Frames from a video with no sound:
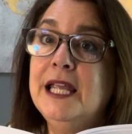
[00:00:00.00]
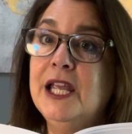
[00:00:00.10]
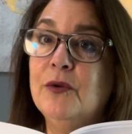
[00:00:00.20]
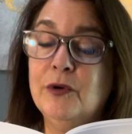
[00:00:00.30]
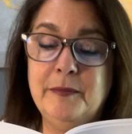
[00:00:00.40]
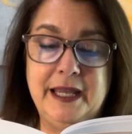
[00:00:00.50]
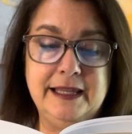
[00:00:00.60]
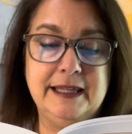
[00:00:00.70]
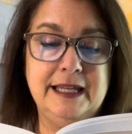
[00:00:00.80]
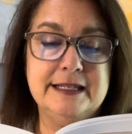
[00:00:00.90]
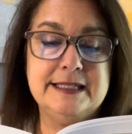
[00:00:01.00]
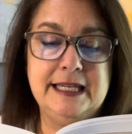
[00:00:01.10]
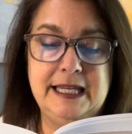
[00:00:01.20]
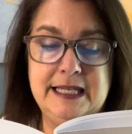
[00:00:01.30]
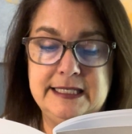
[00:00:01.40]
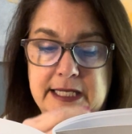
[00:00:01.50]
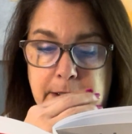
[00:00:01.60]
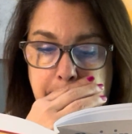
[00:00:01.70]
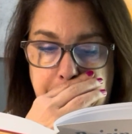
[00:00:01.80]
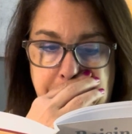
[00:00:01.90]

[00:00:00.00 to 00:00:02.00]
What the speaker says: it will make things easier.